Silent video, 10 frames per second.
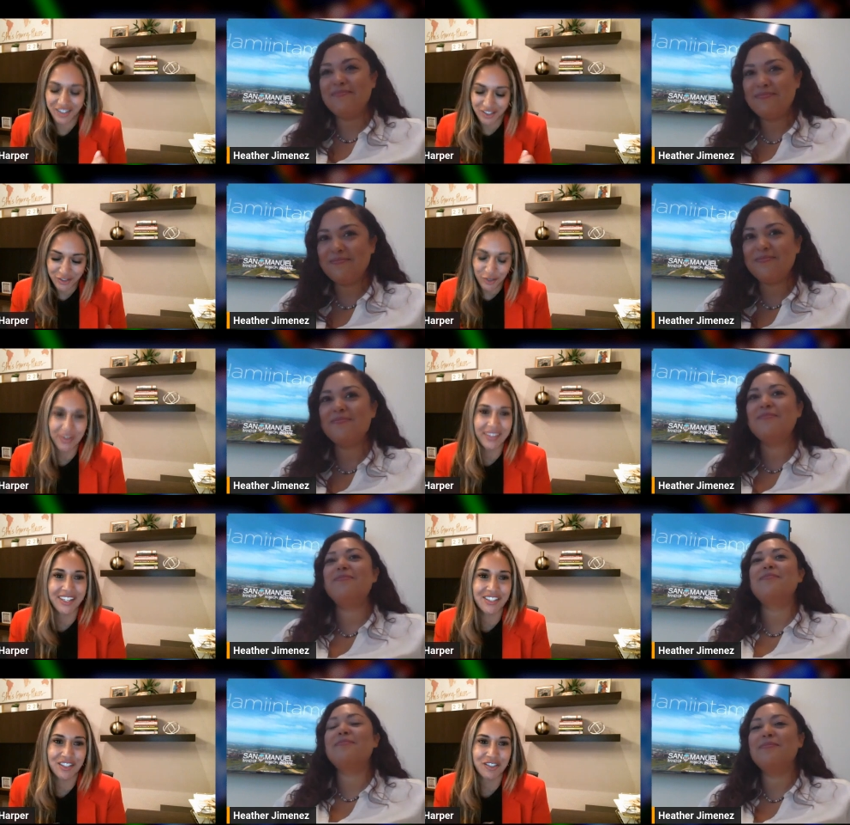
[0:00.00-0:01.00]
Speaker 1: and there's so many
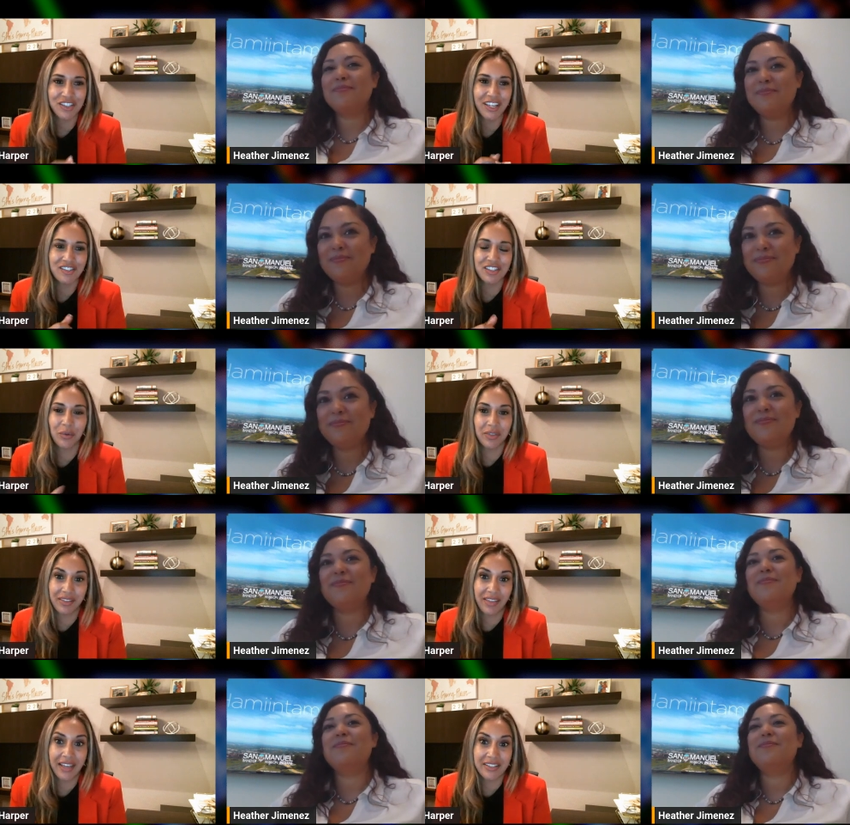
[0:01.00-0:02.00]
things that are changing
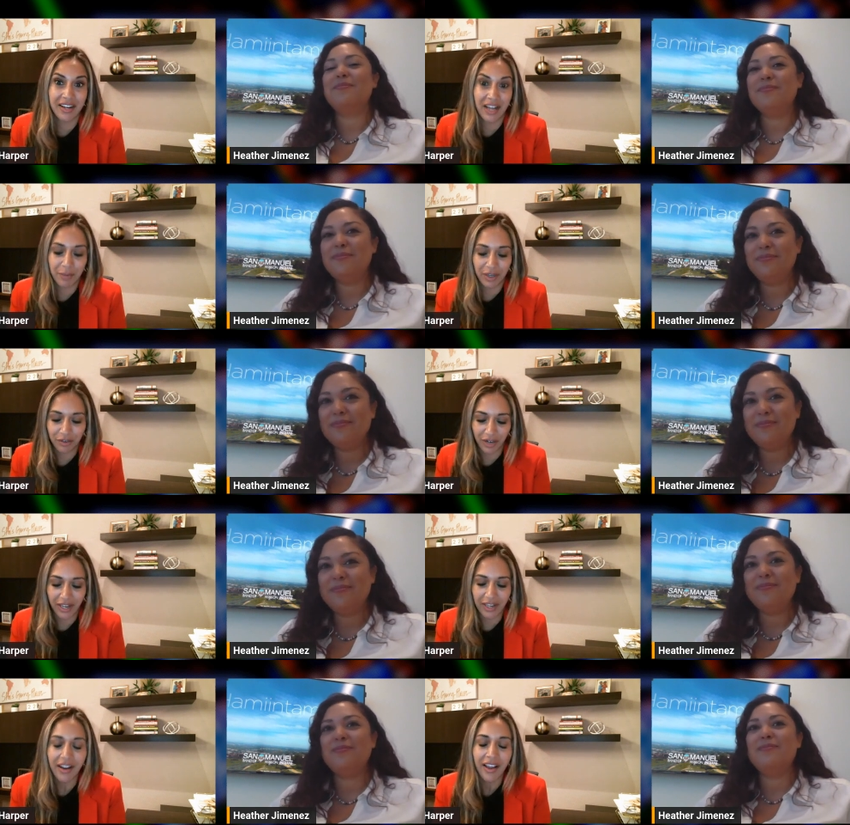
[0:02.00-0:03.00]
within that dynamic,
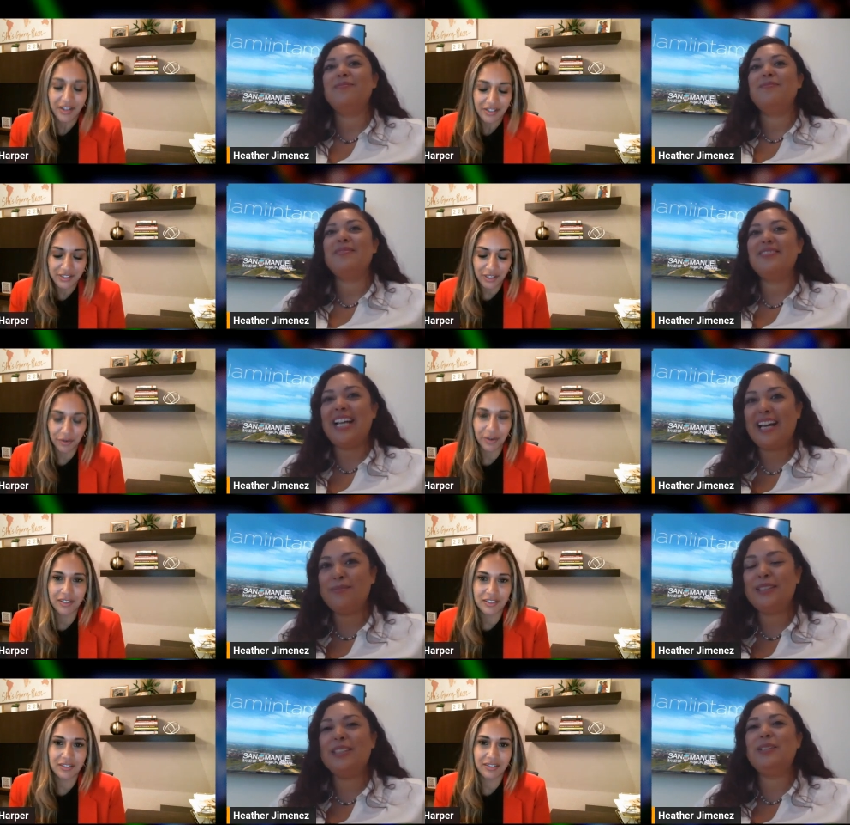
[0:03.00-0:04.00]
right? So
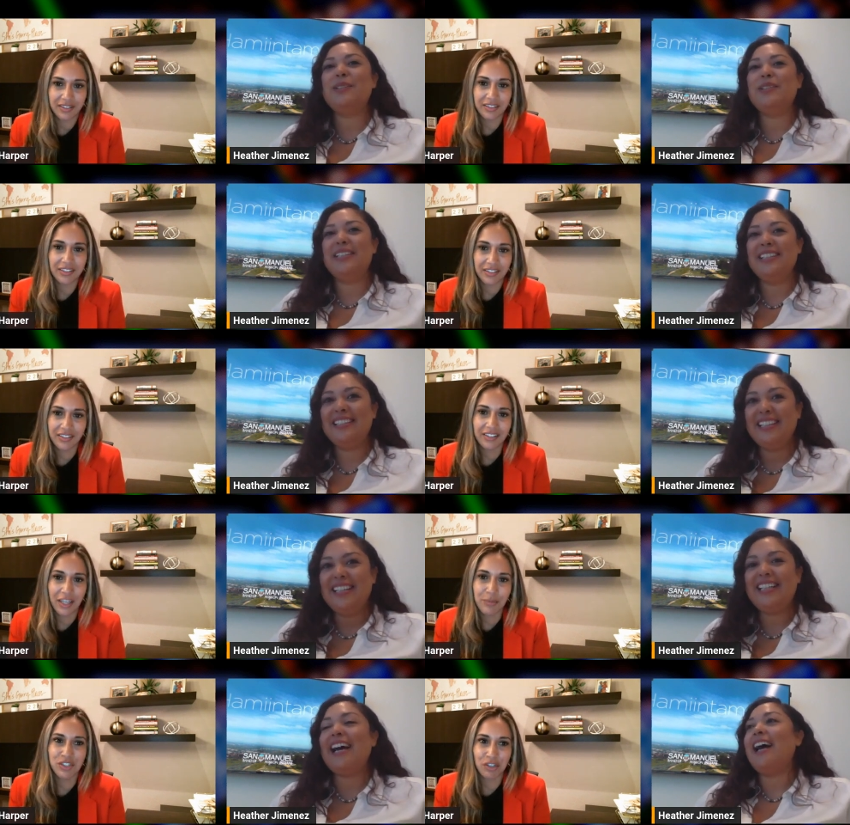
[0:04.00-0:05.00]
absolutely,
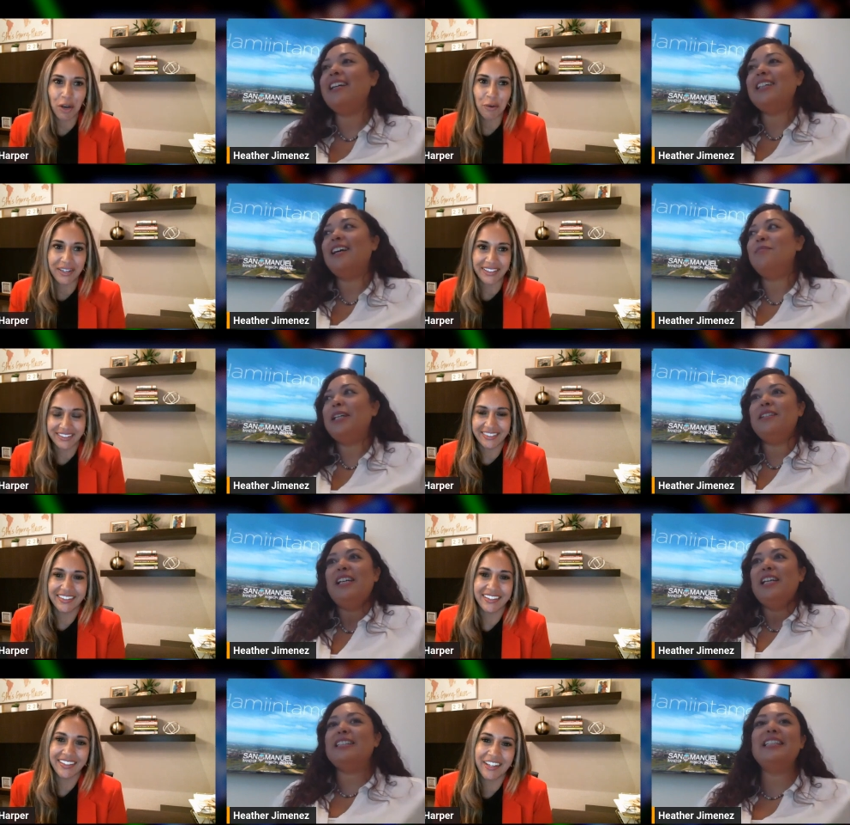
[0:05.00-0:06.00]
yeah. I, I mean,
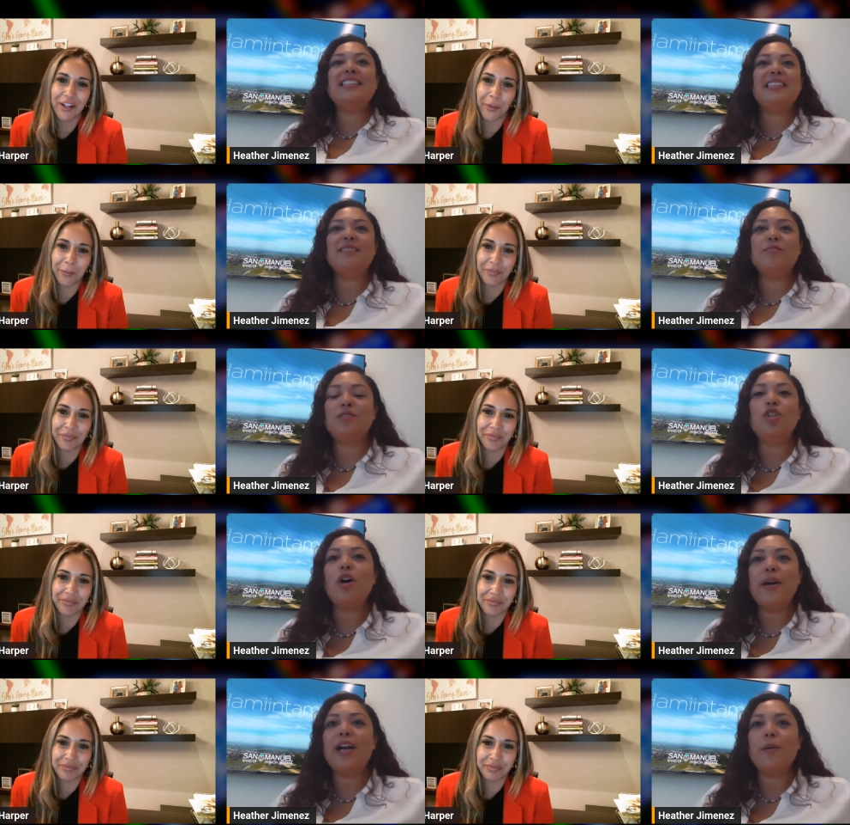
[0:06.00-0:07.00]
Speaker 2: since
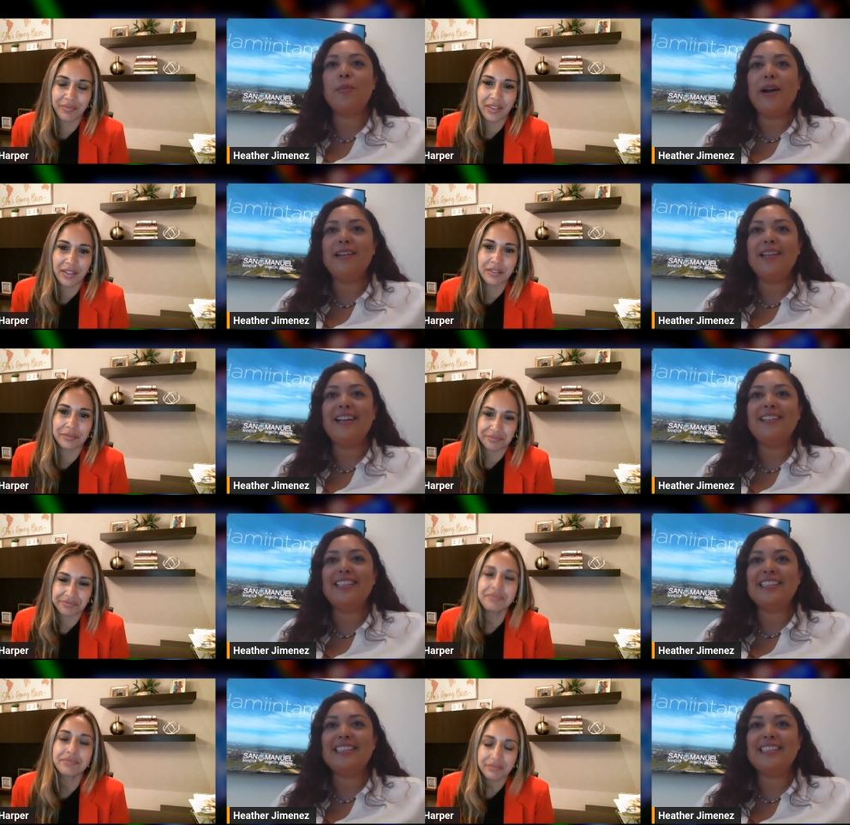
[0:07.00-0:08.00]
growing up, right? Like
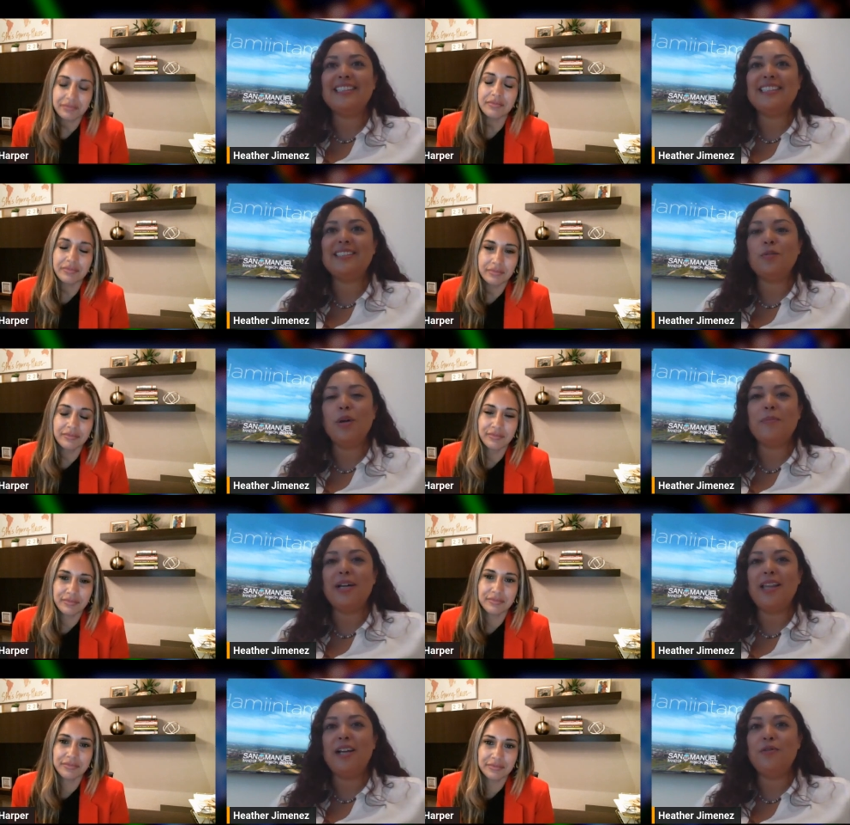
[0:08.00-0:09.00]
this is what my
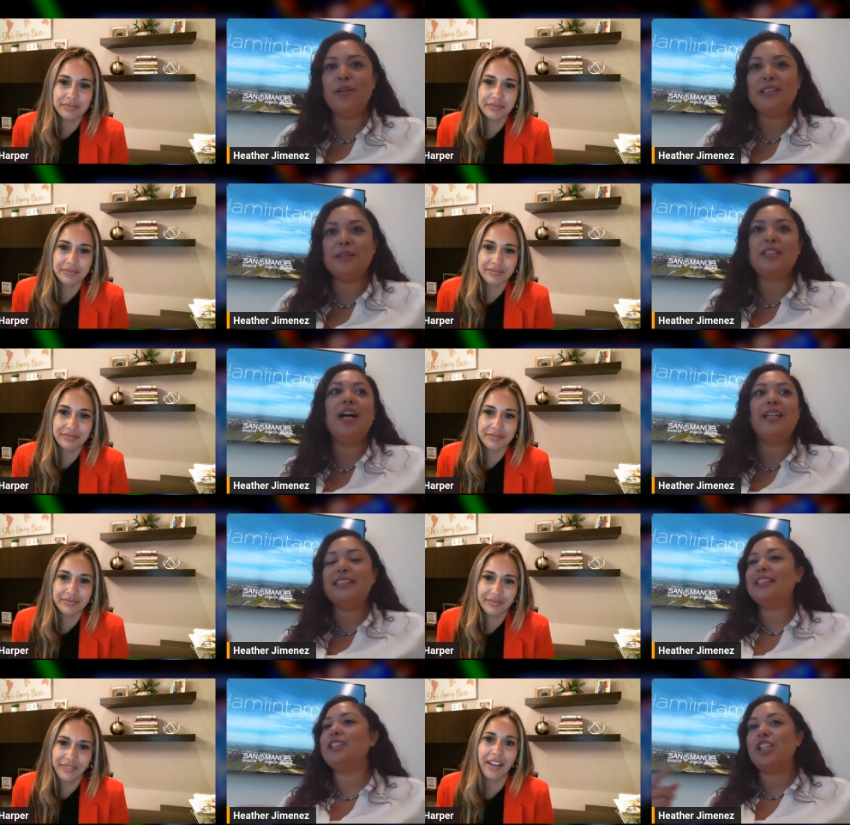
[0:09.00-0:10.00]
life was, was
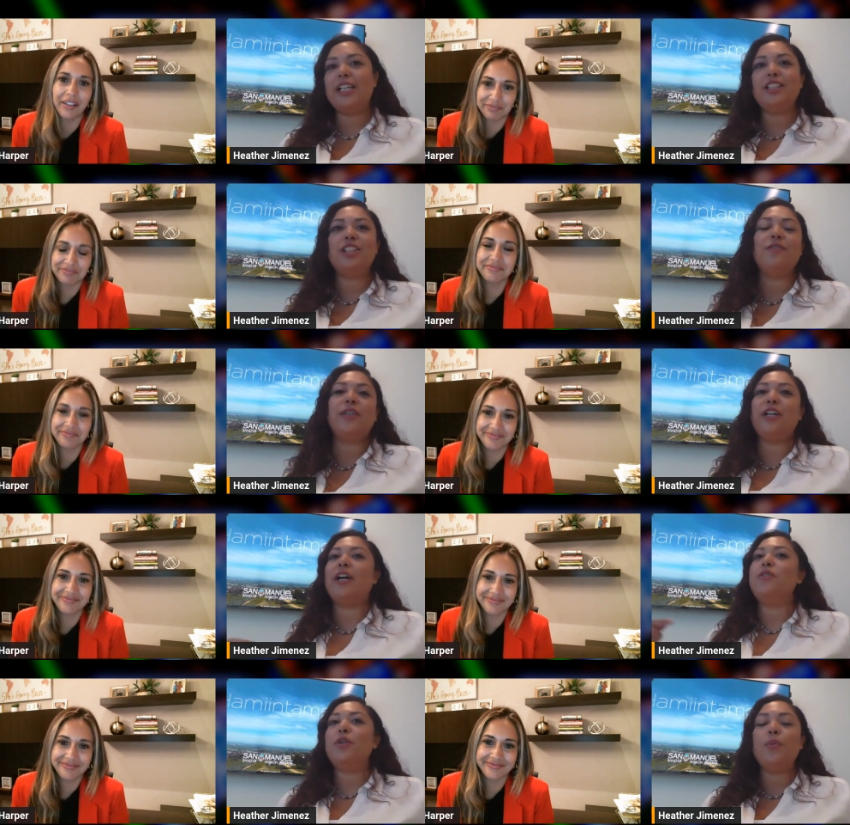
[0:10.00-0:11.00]
constant change and figuring
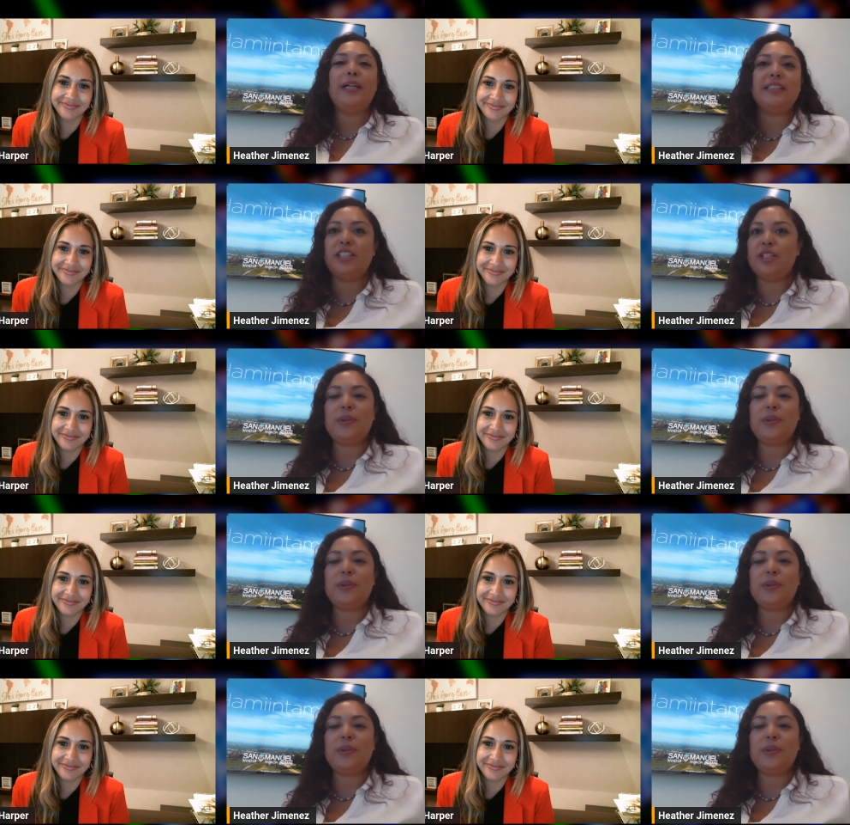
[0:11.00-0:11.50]
out new ways to do